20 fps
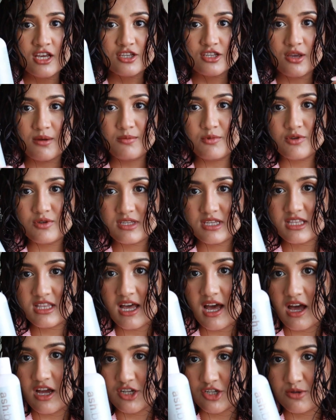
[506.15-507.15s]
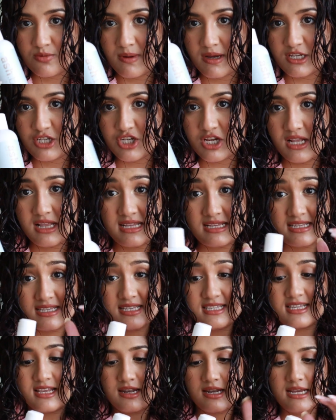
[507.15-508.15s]
So I'm using the Ashba gel.
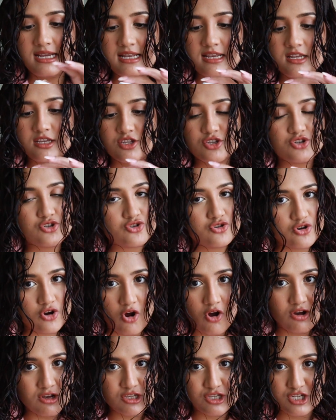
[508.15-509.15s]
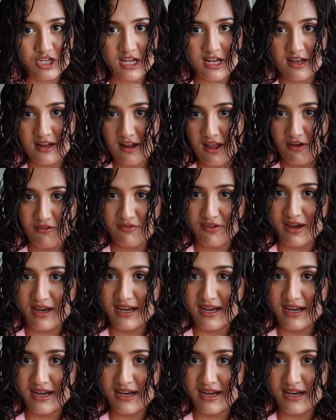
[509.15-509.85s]
This is a really strong gel, love